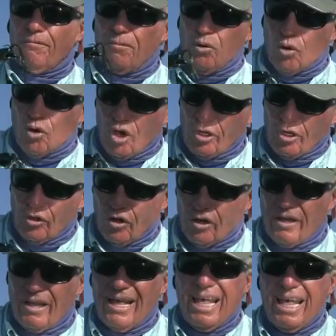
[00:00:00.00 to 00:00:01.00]
4-aught hook.
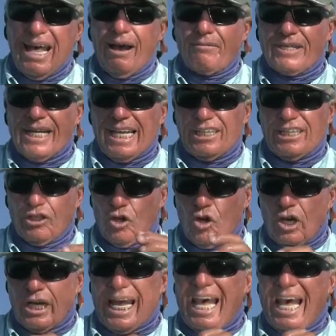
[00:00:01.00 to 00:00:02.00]
I've taken the
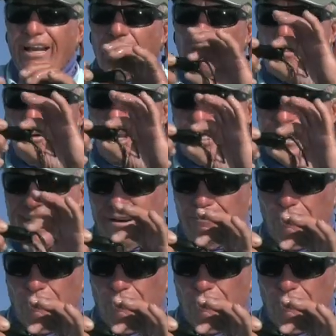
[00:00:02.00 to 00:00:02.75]
hook out of the Bronze Eye